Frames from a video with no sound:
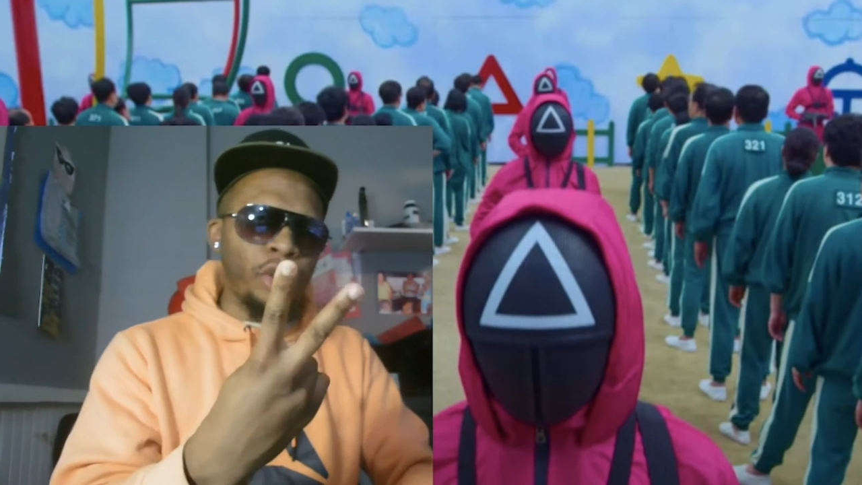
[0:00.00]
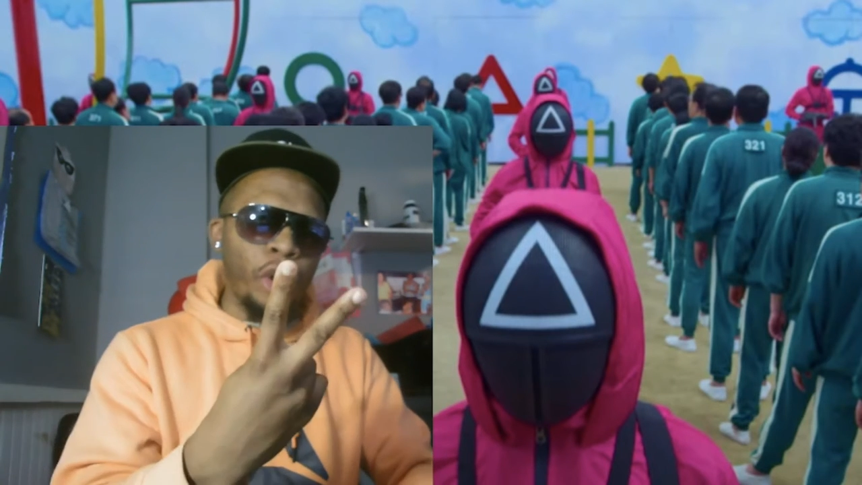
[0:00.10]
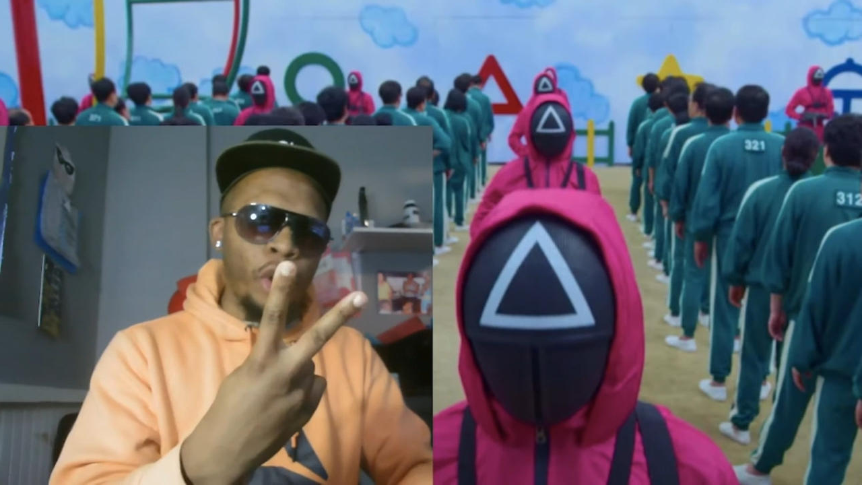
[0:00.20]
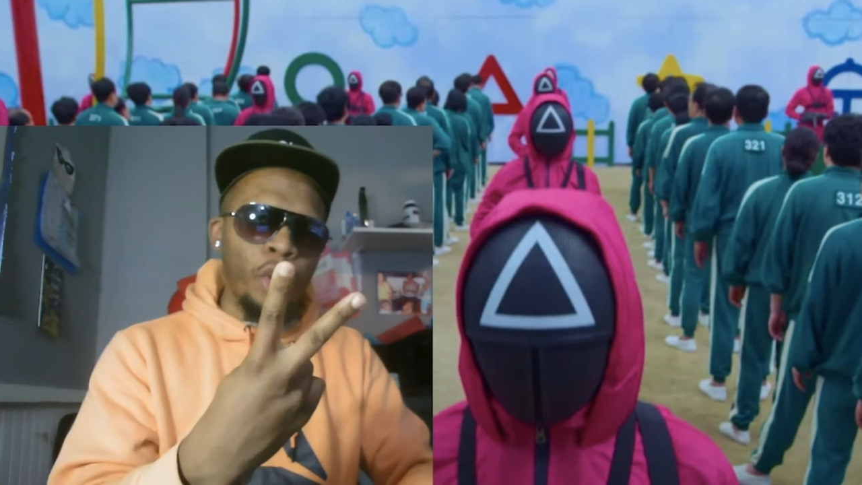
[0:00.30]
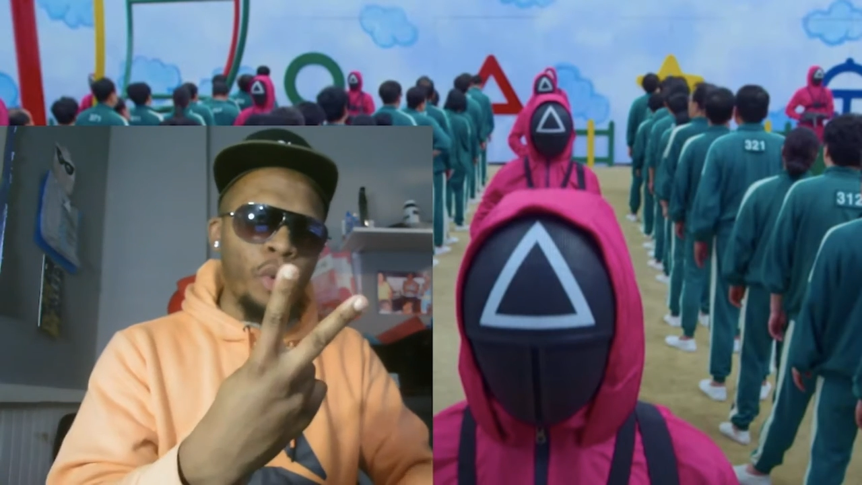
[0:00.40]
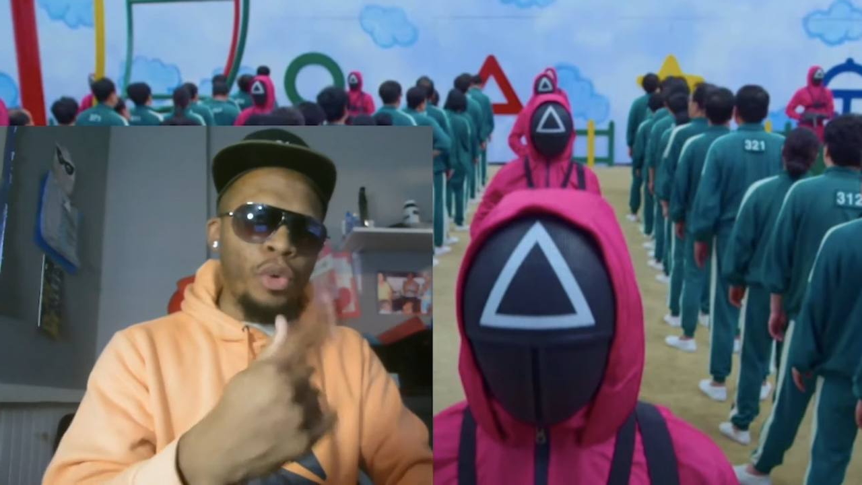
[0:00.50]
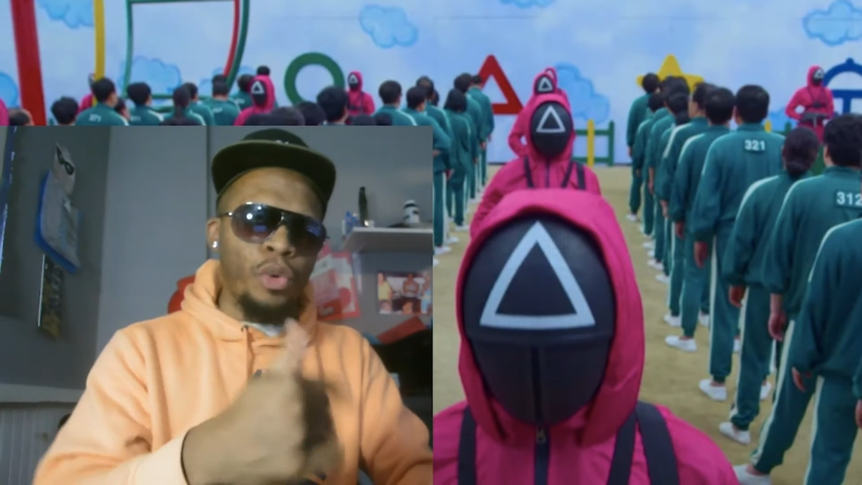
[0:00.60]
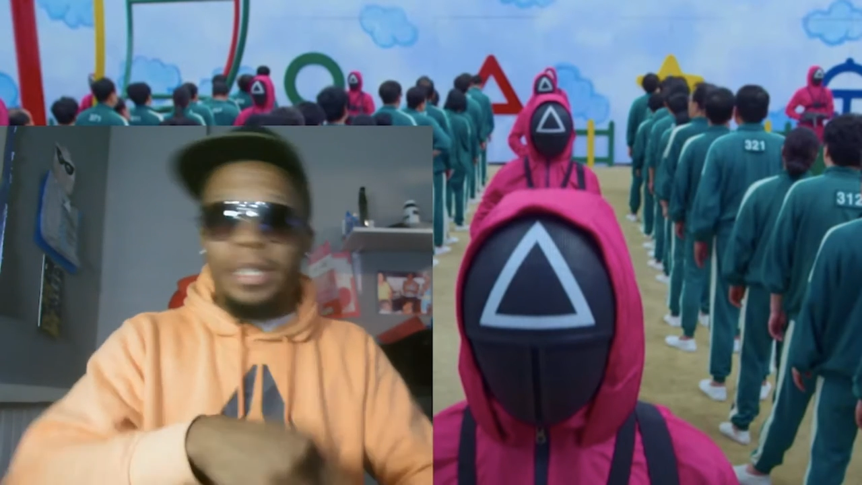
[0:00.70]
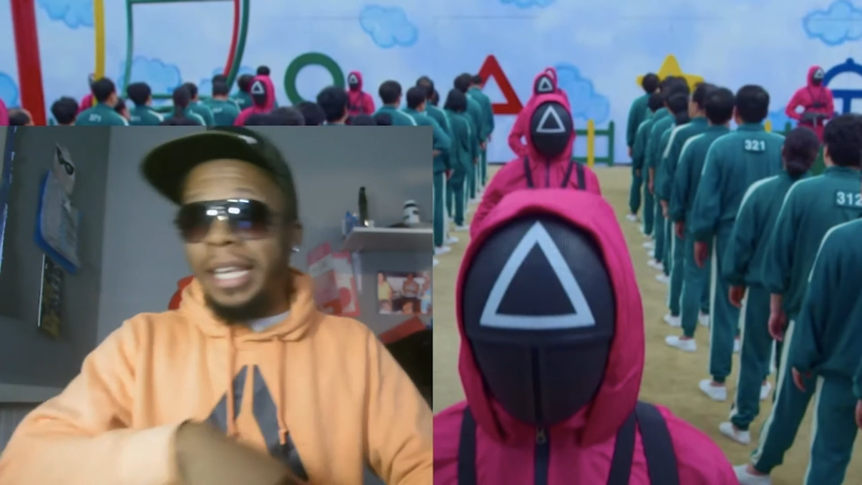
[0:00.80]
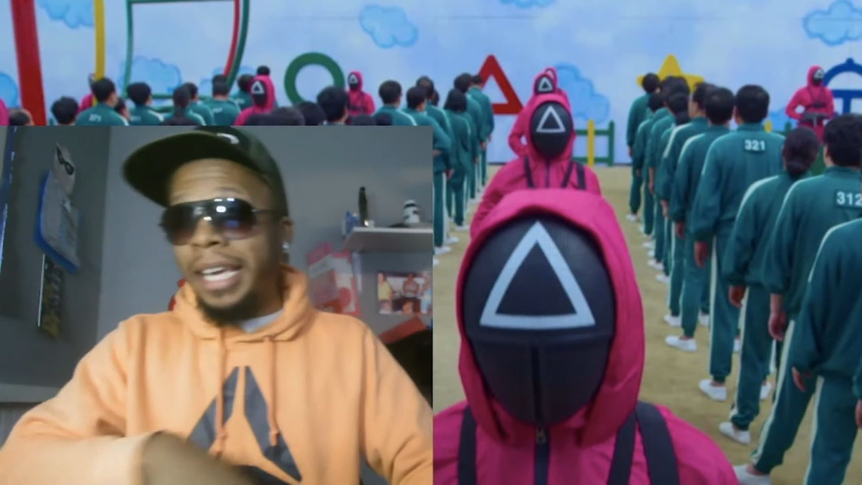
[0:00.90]

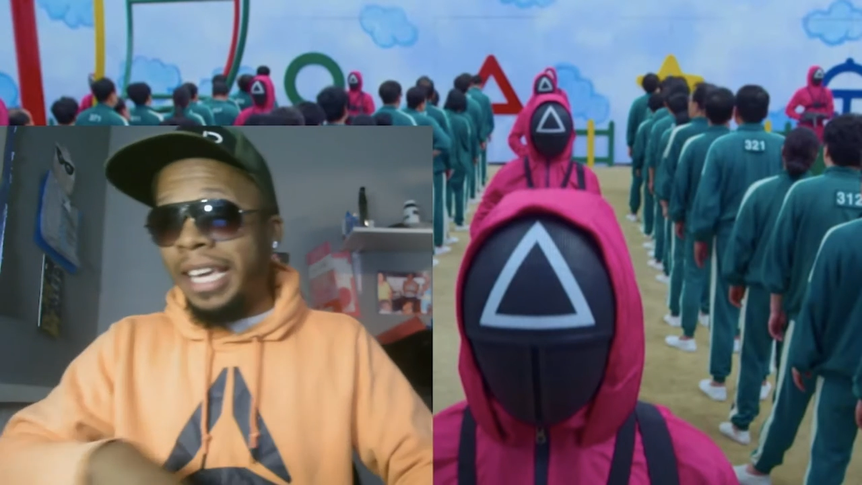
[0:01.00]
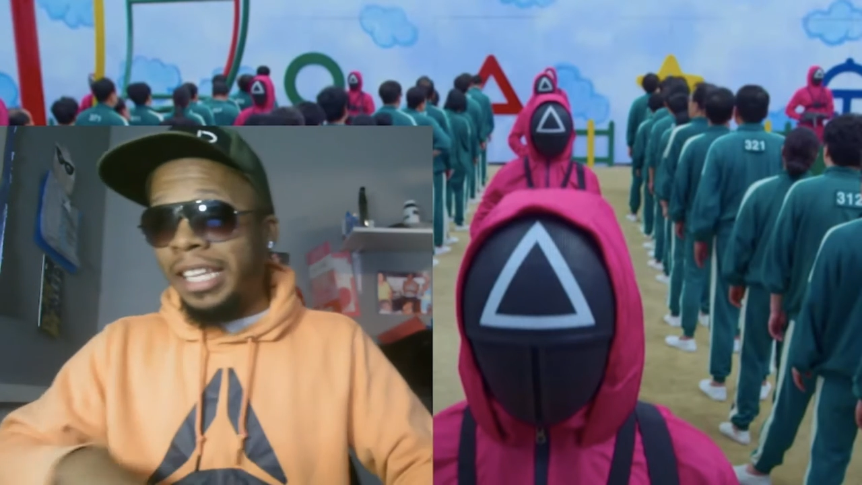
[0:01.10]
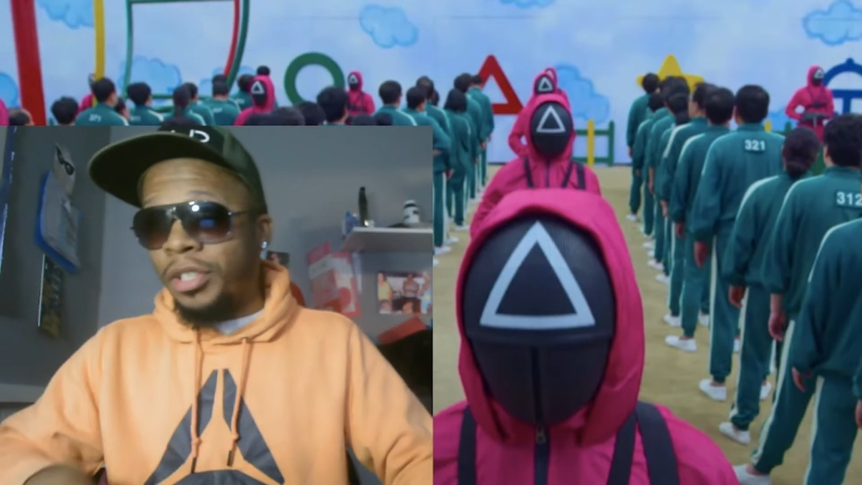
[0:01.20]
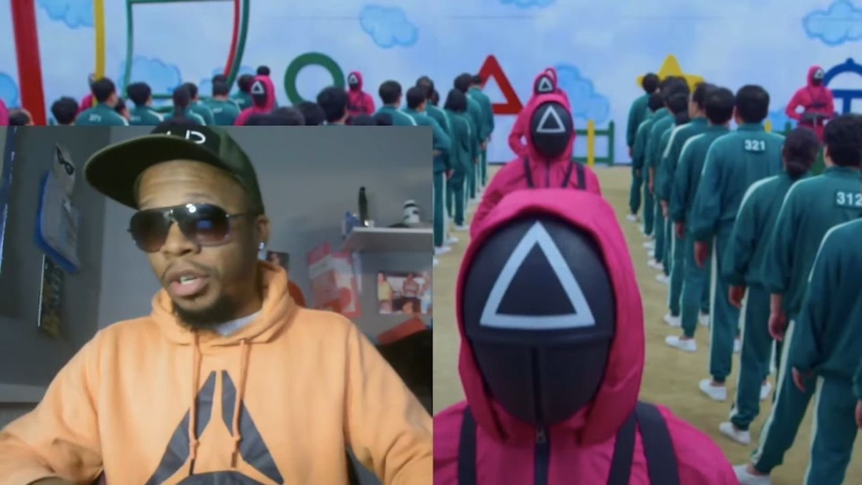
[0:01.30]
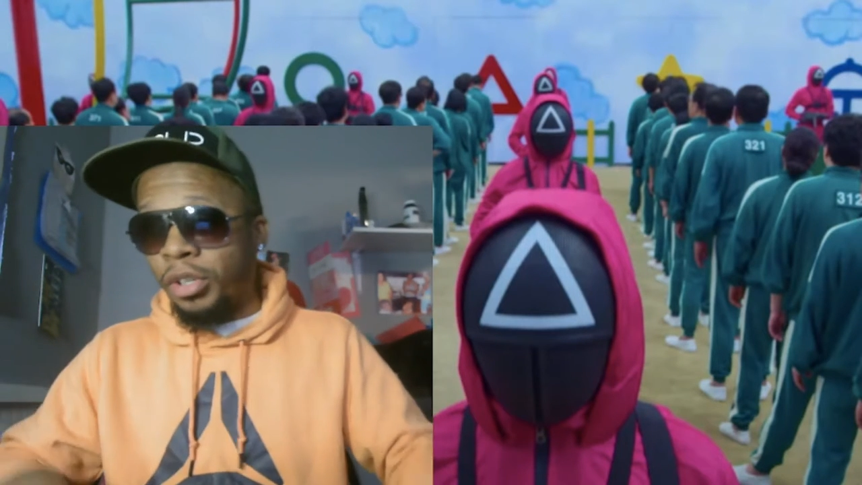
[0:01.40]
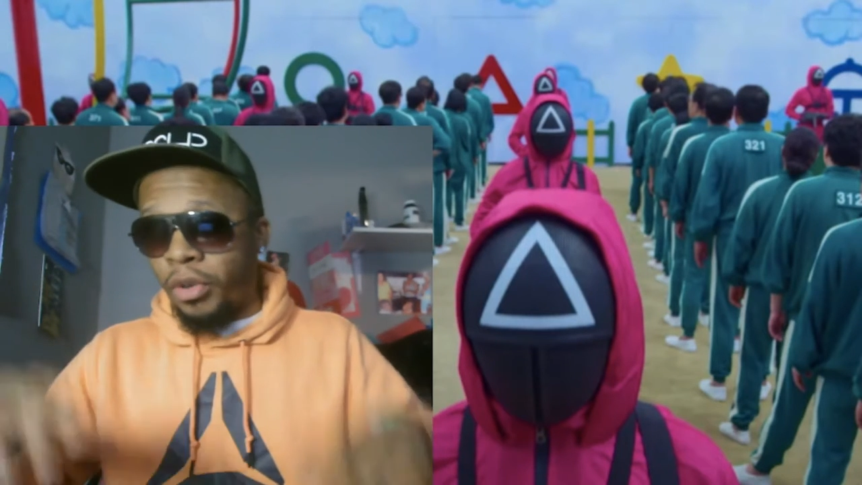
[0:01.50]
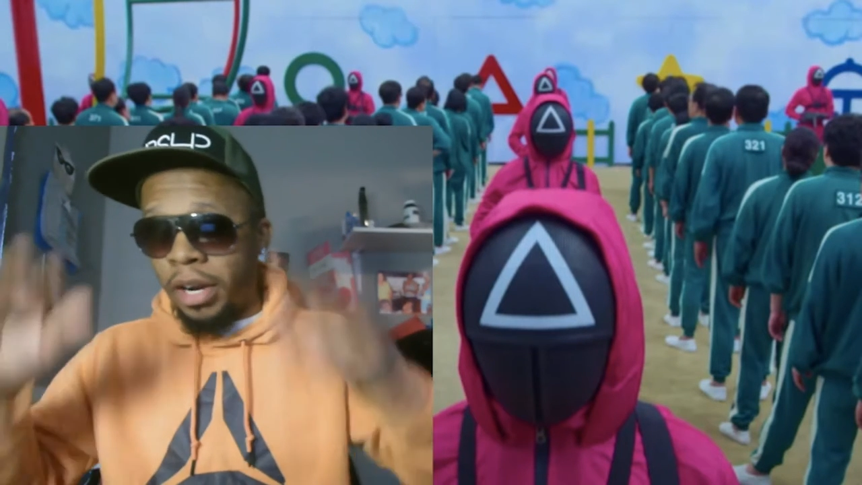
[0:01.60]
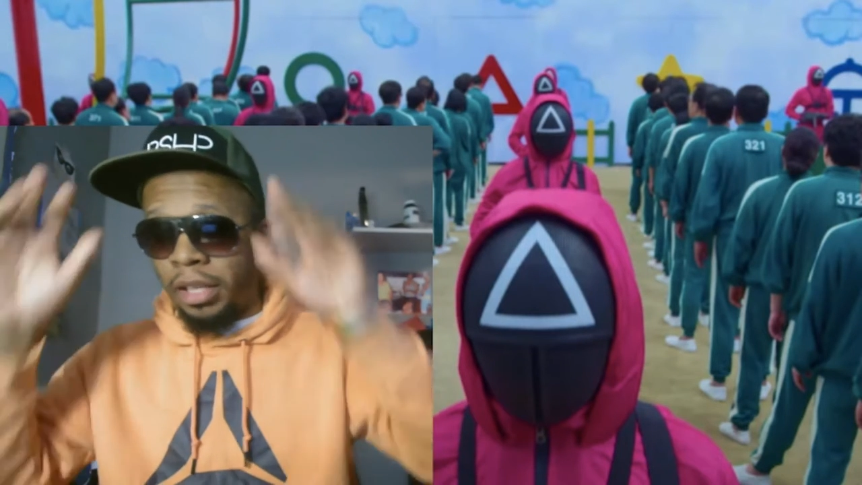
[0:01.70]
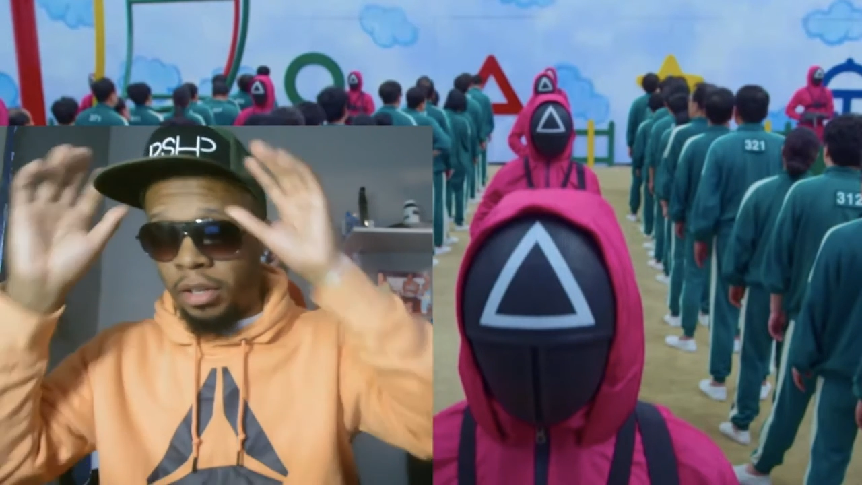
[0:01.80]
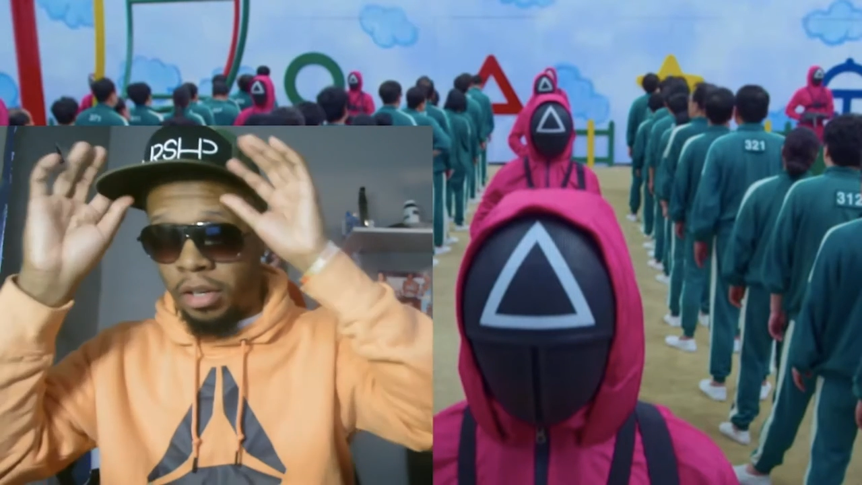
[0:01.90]
2 teaser
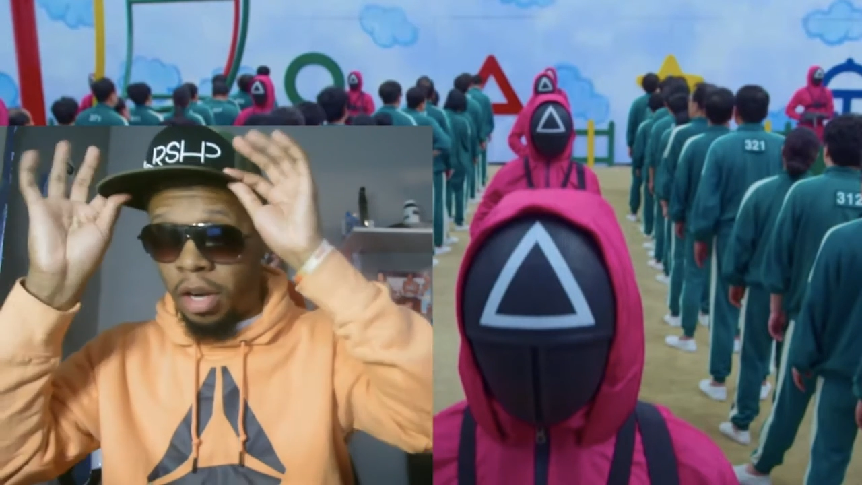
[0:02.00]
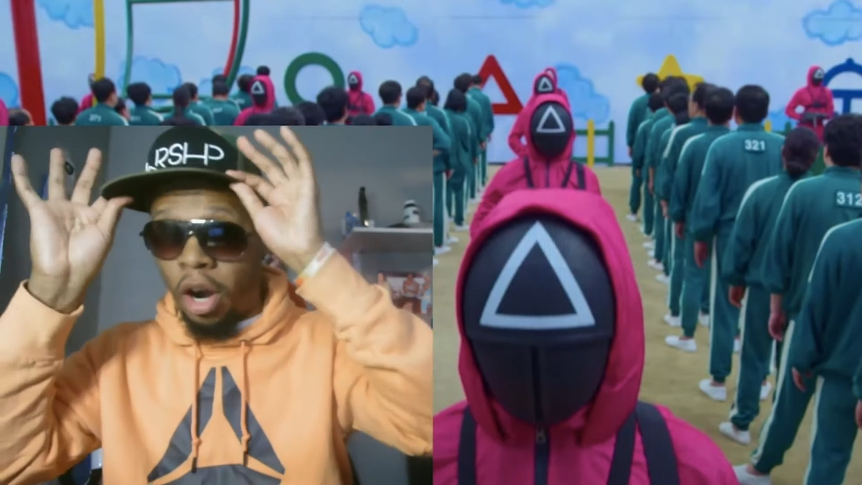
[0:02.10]
trailer.